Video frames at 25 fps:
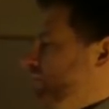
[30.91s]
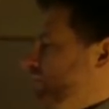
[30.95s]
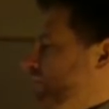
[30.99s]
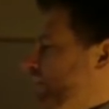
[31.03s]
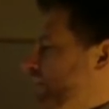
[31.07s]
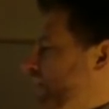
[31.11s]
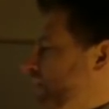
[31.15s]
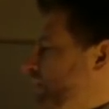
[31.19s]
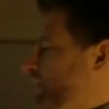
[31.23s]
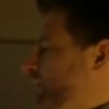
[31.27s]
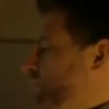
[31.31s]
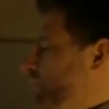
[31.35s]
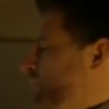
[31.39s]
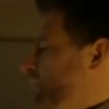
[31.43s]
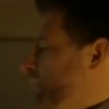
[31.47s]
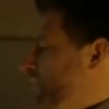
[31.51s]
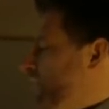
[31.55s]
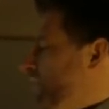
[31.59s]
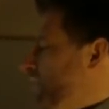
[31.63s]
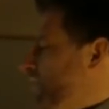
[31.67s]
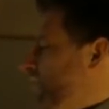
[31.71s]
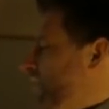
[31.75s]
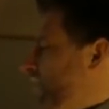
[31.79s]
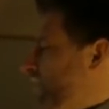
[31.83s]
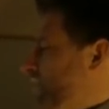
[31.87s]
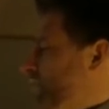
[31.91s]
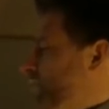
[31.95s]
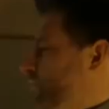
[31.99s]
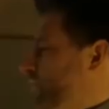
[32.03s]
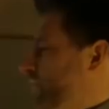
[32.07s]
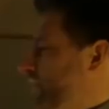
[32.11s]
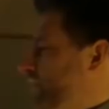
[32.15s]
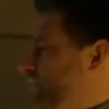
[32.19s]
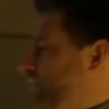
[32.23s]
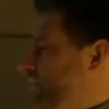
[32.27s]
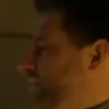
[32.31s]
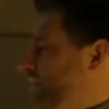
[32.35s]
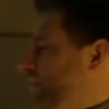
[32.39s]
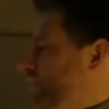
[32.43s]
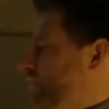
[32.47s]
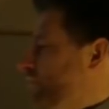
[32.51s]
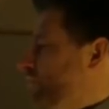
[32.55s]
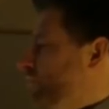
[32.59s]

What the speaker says: with that we mean an actuator that